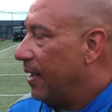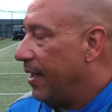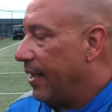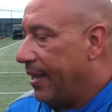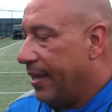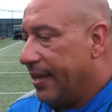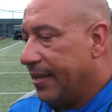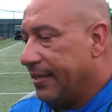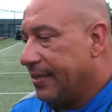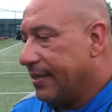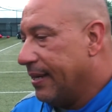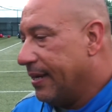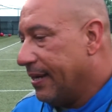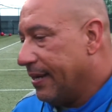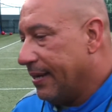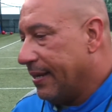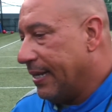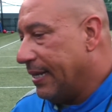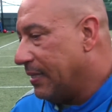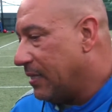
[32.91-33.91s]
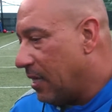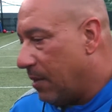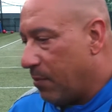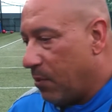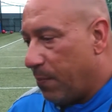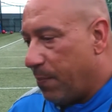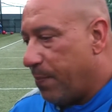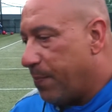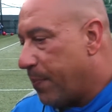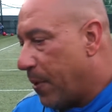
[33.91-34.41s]
And anytime
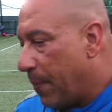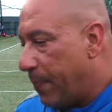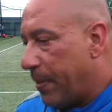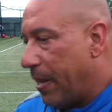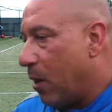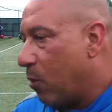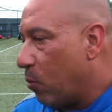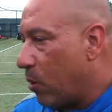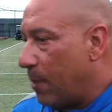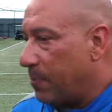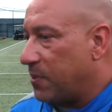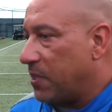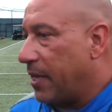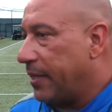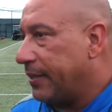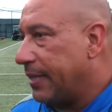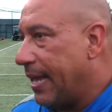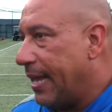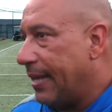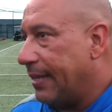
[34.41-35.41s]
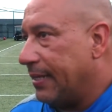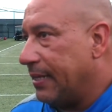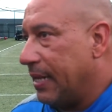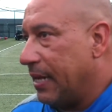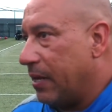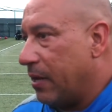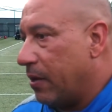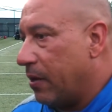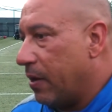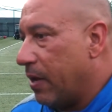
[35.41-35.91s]
you're pumping out reps like that,
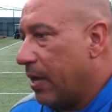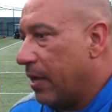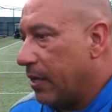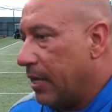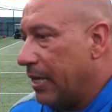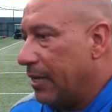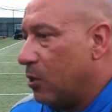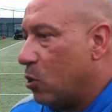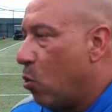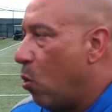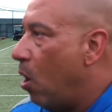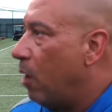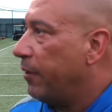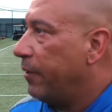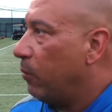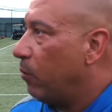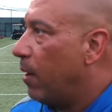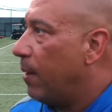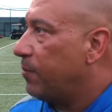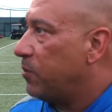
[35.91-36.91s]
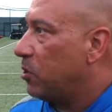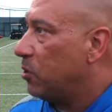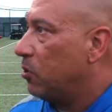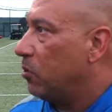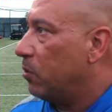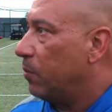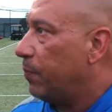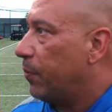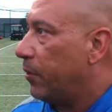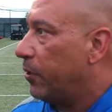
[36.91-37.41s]
you know, getting quality reps, you're
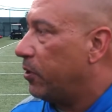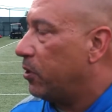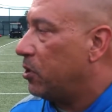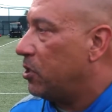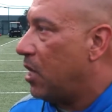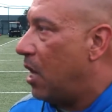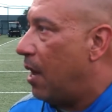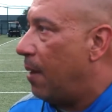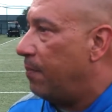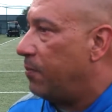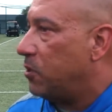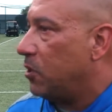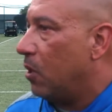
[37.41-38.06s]
doing a pretty good job.